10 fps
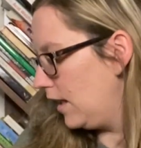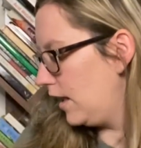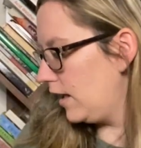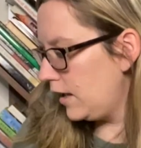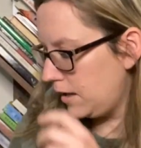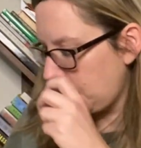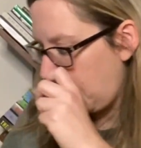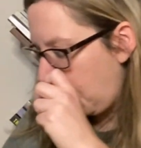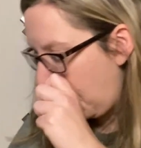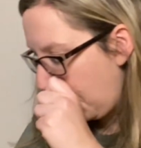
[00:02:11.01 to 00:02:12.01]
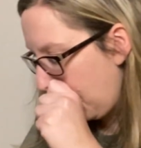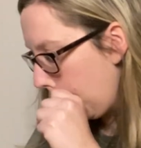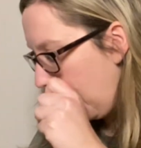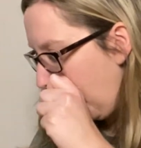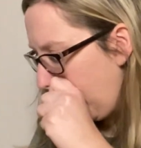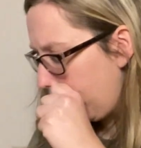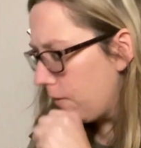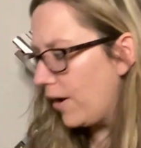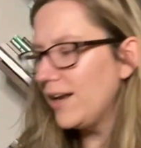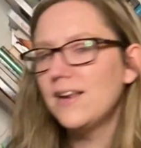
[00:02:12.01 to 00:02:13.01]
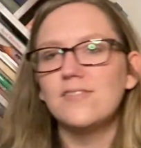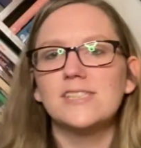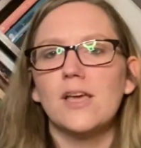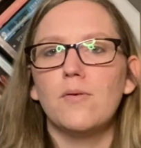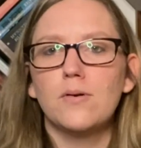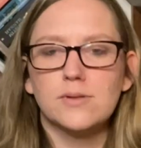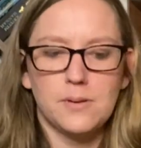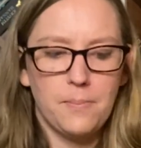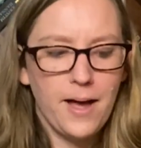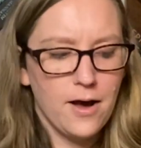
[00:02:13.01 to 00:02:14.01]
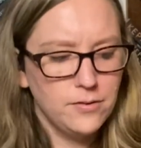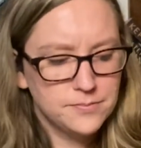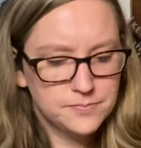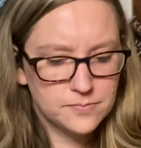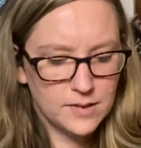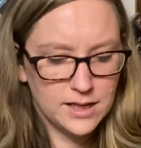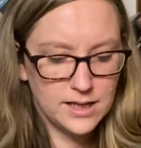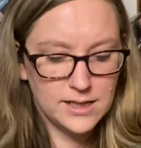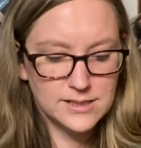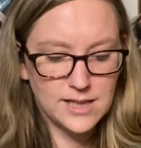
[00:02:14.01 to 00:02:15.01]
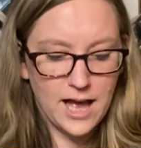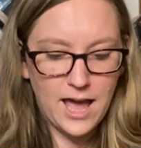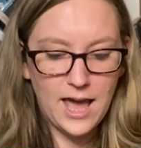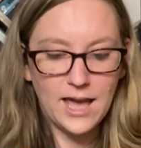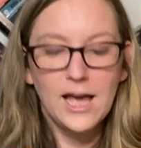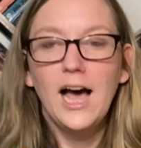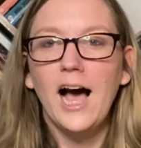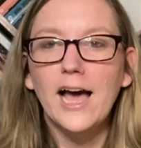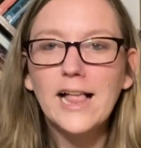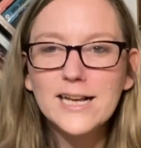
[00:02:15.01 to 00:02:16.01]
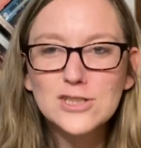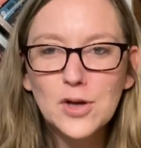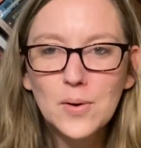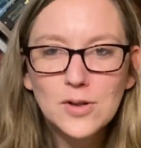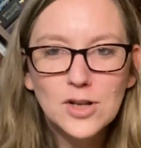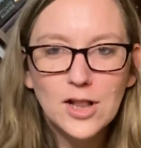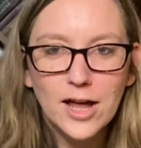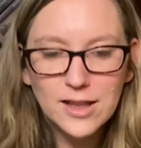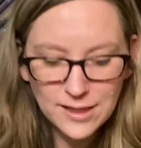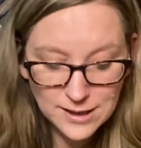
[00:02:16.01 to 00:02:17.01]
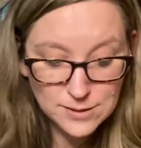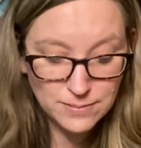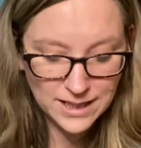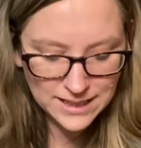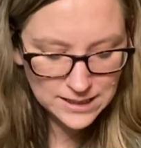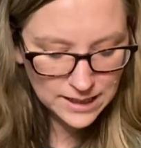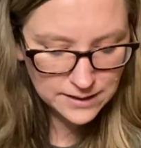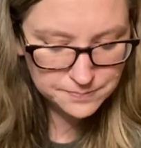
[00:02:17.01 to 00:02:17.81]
Oh, I didn't even say what it was about, because I like to go in a lot of things blindly.